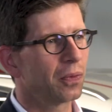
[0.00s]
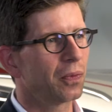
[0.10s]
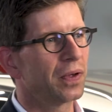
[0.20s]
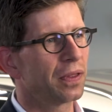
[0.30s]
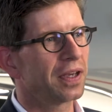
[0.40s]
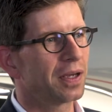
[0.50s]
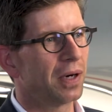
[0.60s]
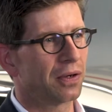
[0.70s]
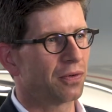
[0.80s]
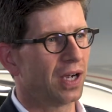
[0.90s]
when we think
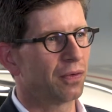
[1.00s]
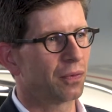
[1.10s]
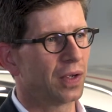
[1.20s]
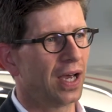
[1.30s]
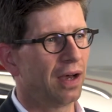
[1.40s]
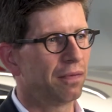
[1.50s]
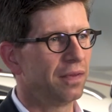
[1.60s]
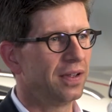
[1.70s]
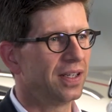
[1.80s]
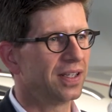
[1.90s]
about driving, we have
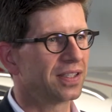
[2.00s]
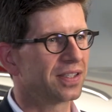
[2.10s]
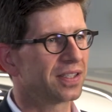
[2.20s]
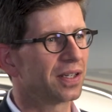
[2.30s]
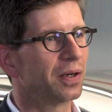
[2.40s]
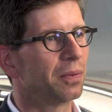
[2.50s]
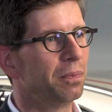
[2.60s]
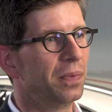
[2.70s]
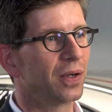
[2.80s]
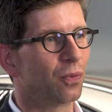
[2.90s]
these
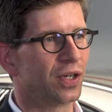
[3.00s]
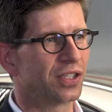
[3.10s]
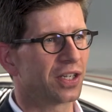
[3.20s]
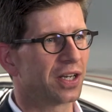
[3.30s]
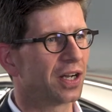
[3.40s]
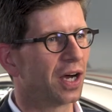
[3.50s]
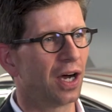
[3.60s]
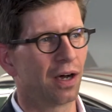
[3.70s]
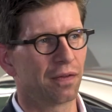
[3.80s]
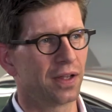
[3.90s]
big vision
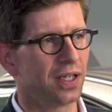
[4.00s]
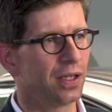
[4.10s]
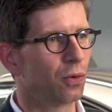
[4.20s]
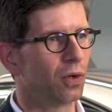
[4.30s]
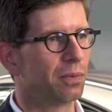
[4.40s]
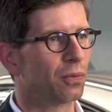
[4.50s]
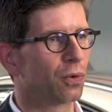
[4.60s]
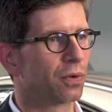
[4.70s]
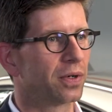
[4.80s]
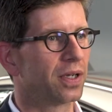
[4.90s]
of the early
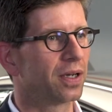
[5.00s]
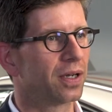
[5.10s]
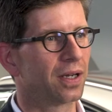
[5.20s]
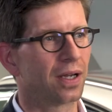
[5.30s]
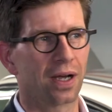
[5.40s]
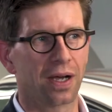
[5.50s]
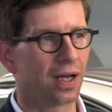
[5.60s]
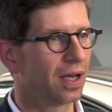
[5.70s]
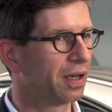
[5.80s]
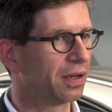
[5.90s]
morning,
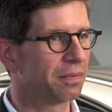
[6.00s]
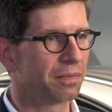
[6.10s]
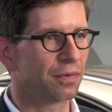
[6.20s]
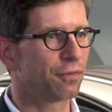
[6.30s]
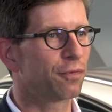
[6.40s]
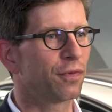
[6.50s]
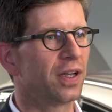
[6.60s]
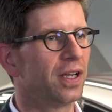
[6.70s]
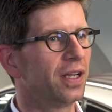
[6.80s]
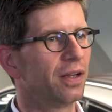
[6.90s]
uh,
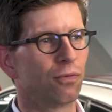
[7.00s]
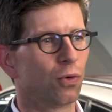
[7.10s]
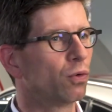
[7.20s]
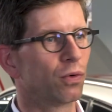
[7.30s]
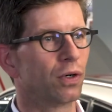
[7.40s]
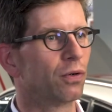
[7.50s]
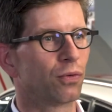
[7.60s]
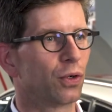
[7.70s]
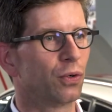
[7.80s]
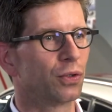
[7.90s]
free rural
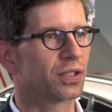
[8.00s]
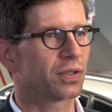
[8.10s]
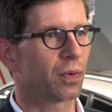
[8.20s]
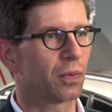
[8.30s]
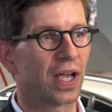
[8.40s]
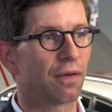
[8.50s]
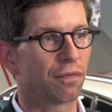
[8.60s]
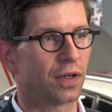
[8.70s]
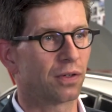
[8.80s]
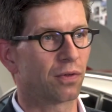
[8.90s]
roads where we have
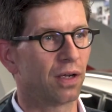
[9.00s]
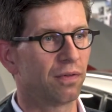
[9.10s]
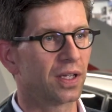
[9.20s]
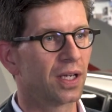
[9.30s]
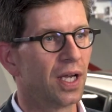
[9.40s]
fun driving,